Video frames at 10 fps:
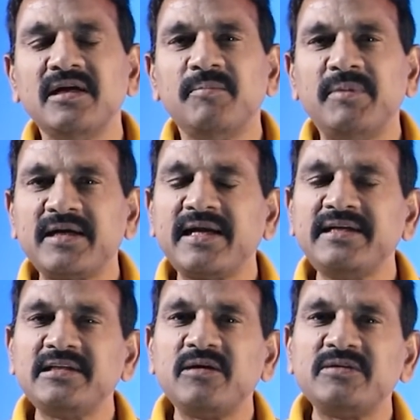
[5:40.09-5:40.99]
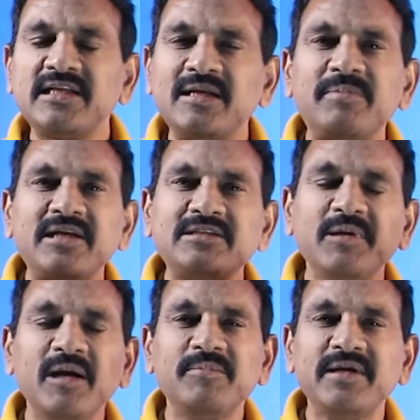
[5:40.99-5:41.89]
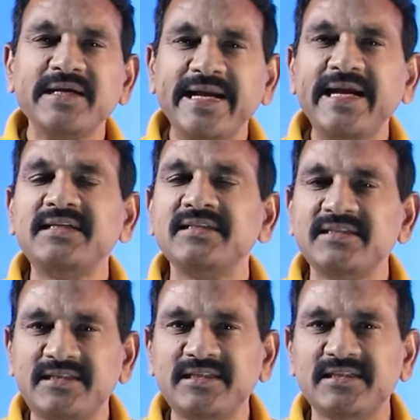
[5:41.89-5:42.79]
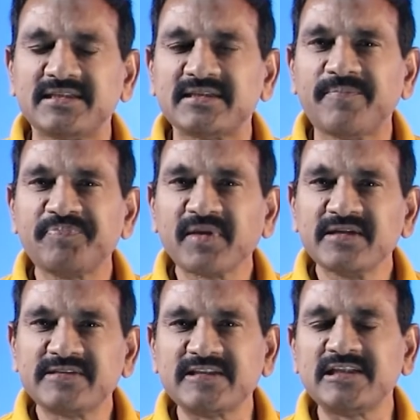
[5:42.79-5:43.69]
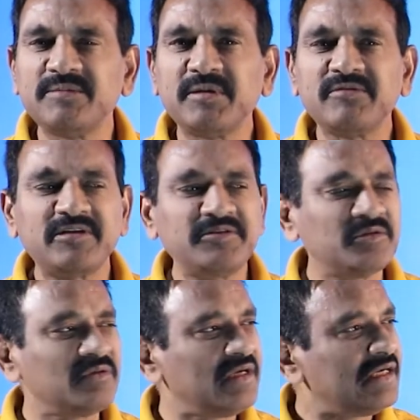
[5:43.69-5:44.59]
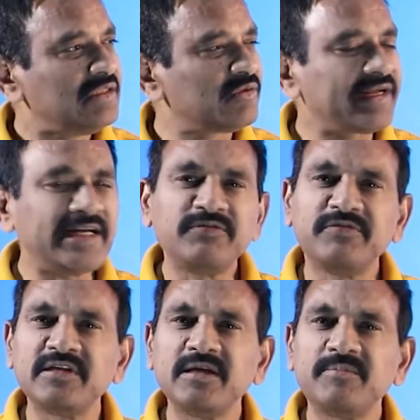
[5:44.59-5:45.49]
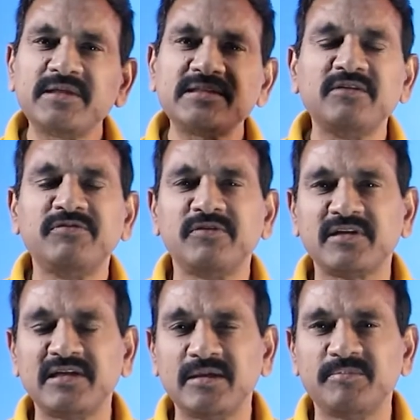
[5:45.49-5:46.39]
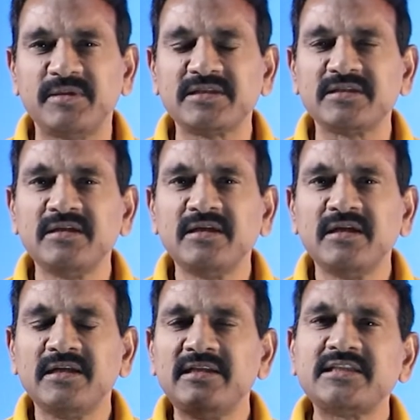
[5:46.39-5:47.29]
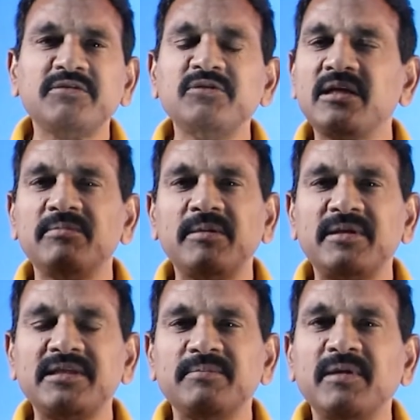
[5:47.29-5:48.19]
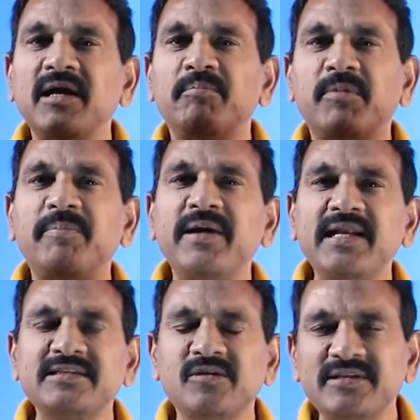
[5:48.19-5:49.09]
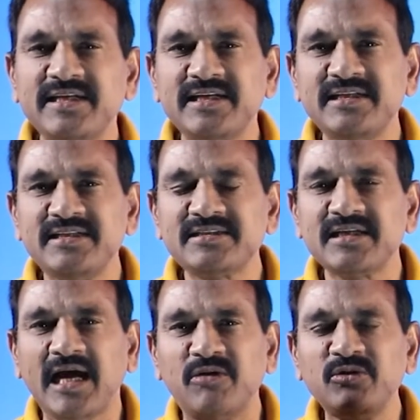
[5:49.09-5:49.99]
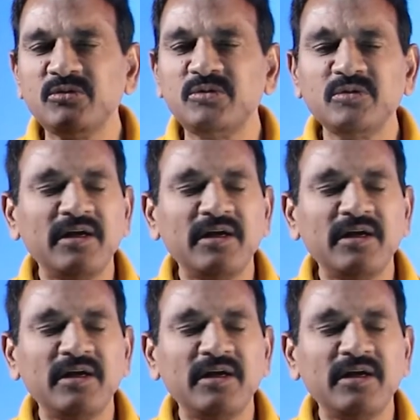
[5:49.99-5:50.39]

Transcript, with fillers: But right now the number has become eight digits. Such a number what you do? You write four numbers and four numbers. That's how you remember them. Mobile has got 10 digits. How do you do?